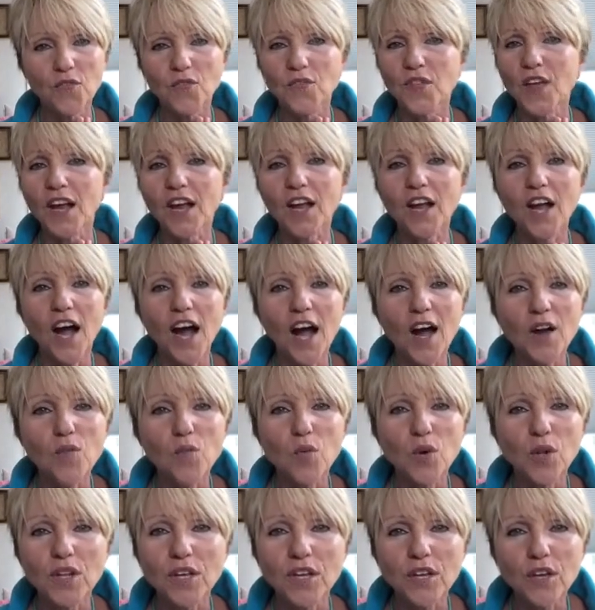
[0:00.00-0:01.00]
that God
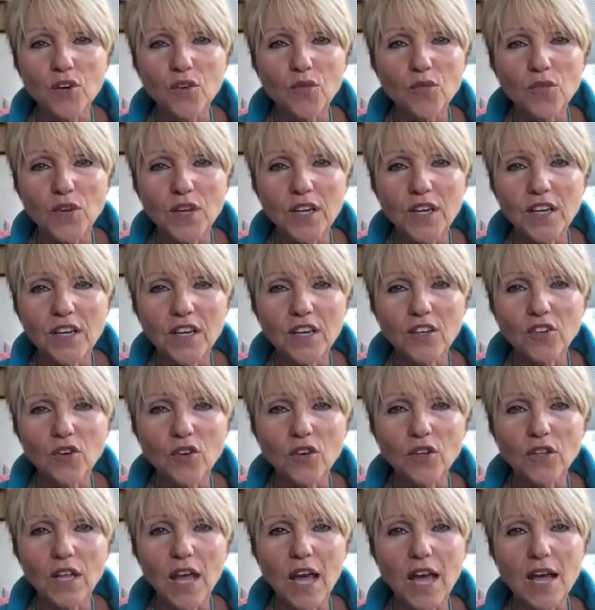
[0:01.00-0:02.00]
will intervene in
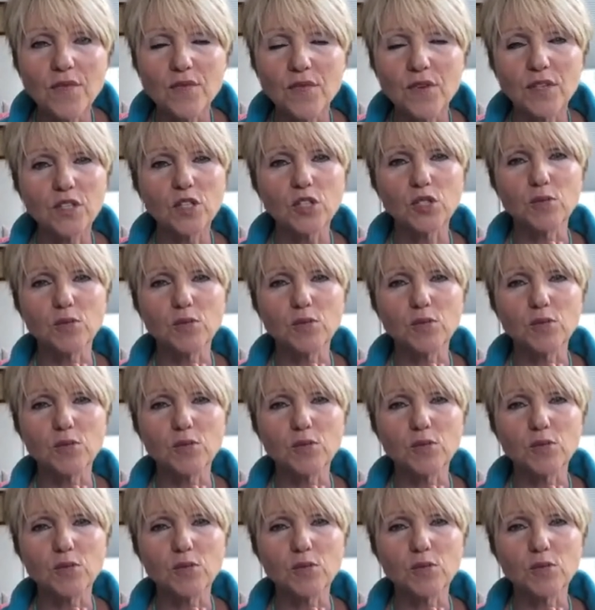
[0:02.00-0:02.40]
your life in